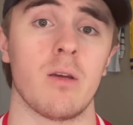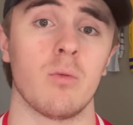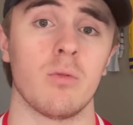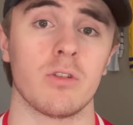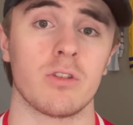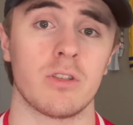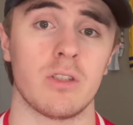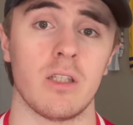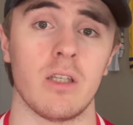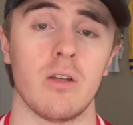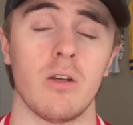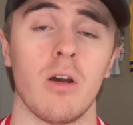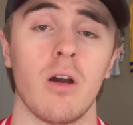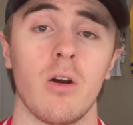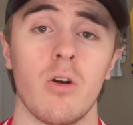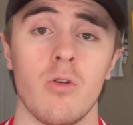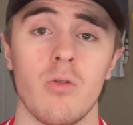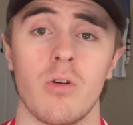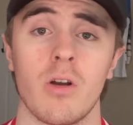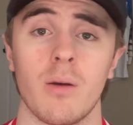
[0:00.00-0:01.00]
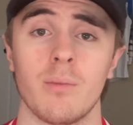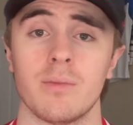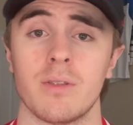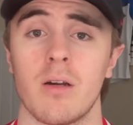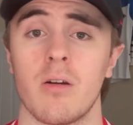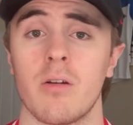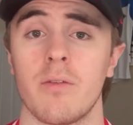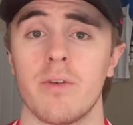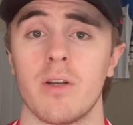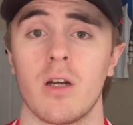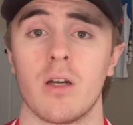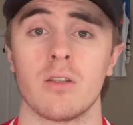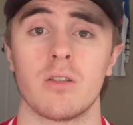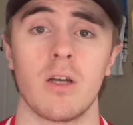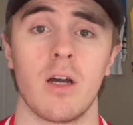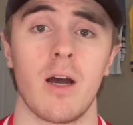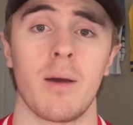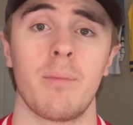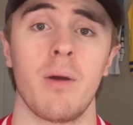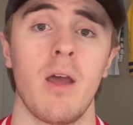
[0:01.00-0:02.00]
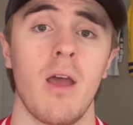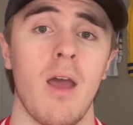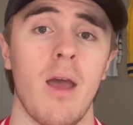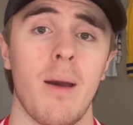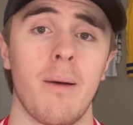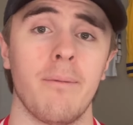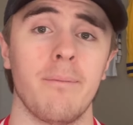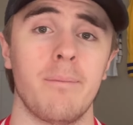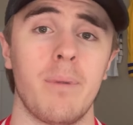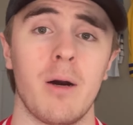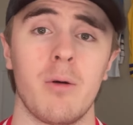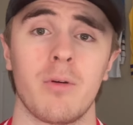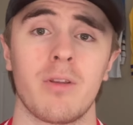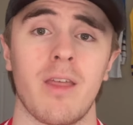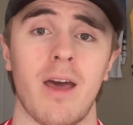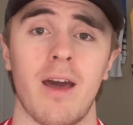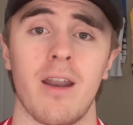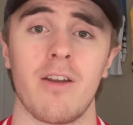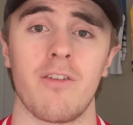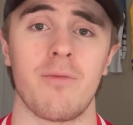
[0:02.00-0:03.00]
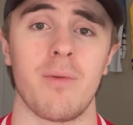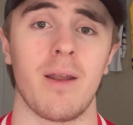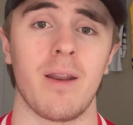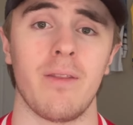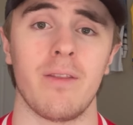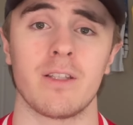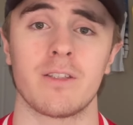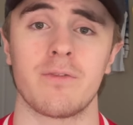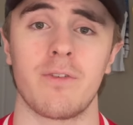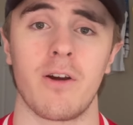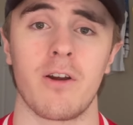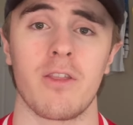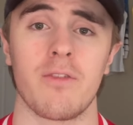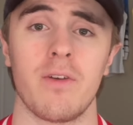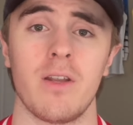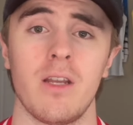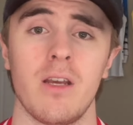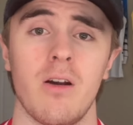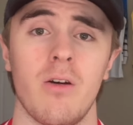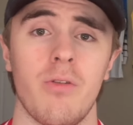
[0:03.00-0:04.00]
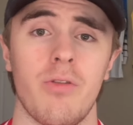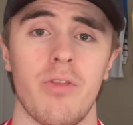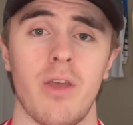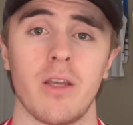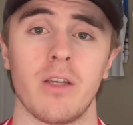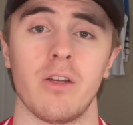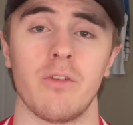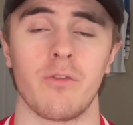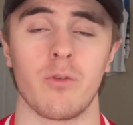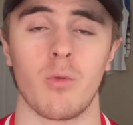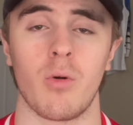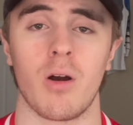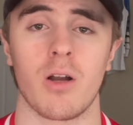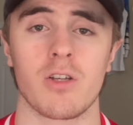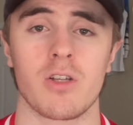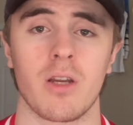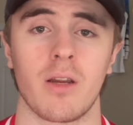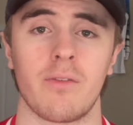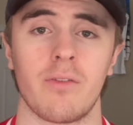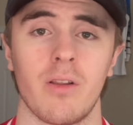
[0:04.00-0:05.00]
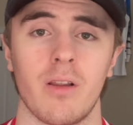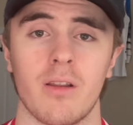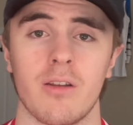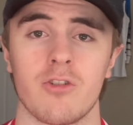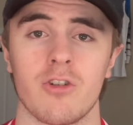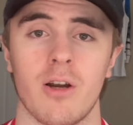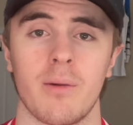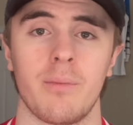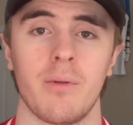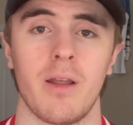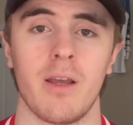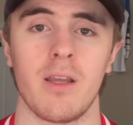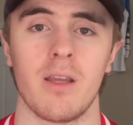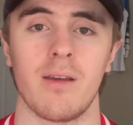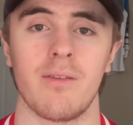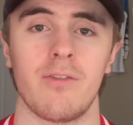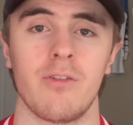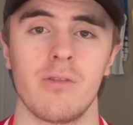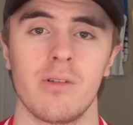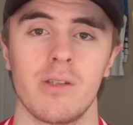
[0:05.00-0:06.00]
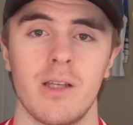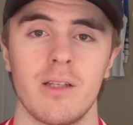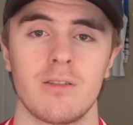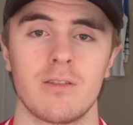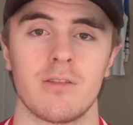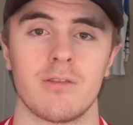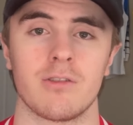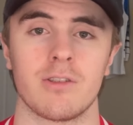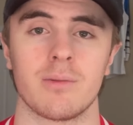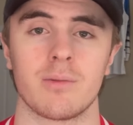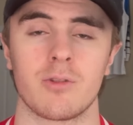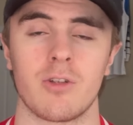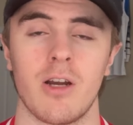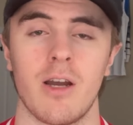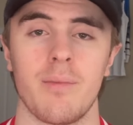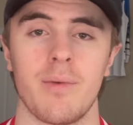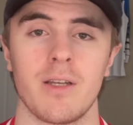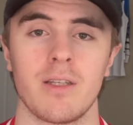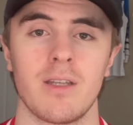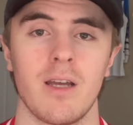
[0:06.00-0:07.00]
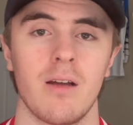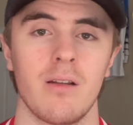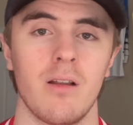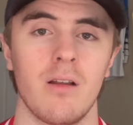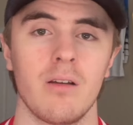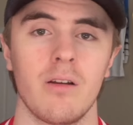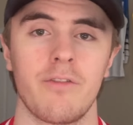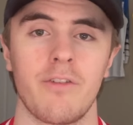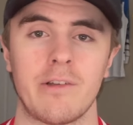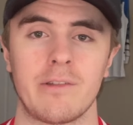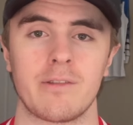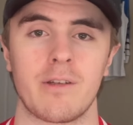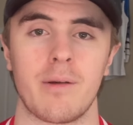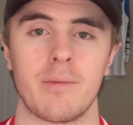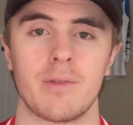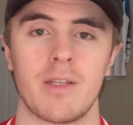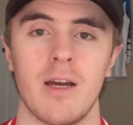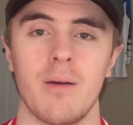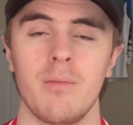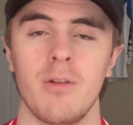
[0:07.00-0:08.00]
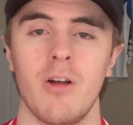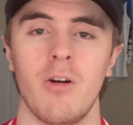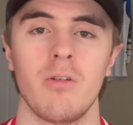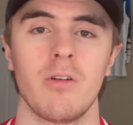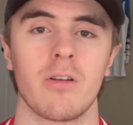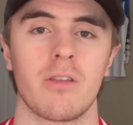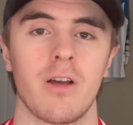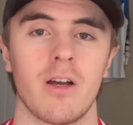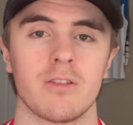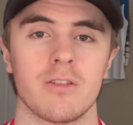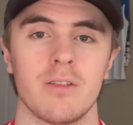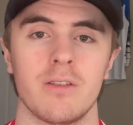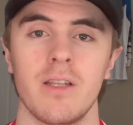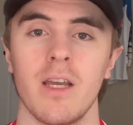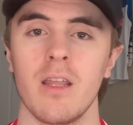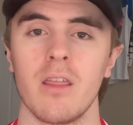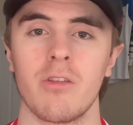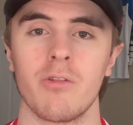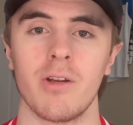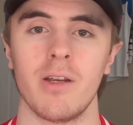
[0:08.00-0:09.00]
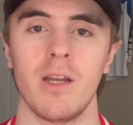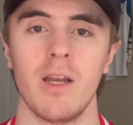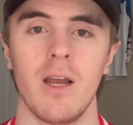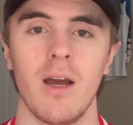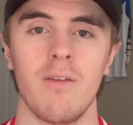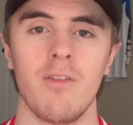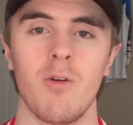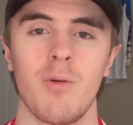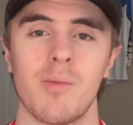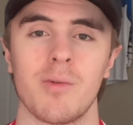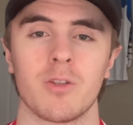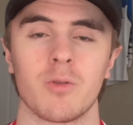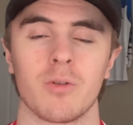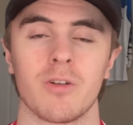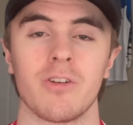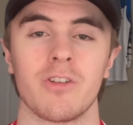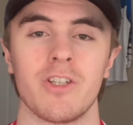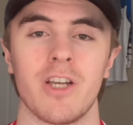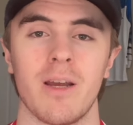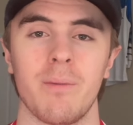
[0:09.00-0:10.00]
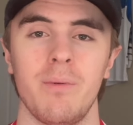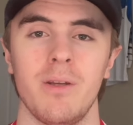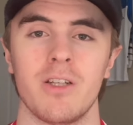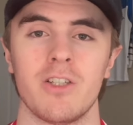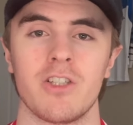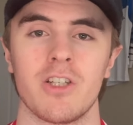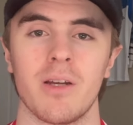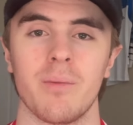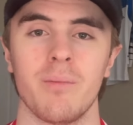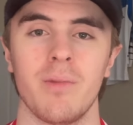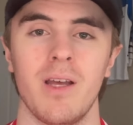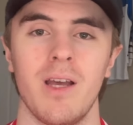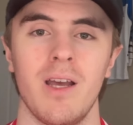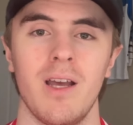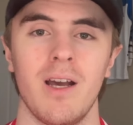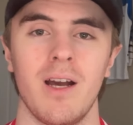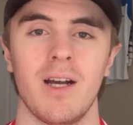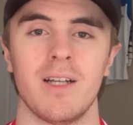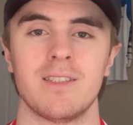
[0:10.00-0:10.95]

We'll see who comes out of it on top. But with that, if you made it this far in the video, thank you for watching. If you like it, drop a like. If you realize you're subscribing, tell all your friends to comment down below your thoughts on Day 3 of the Women's World Championship.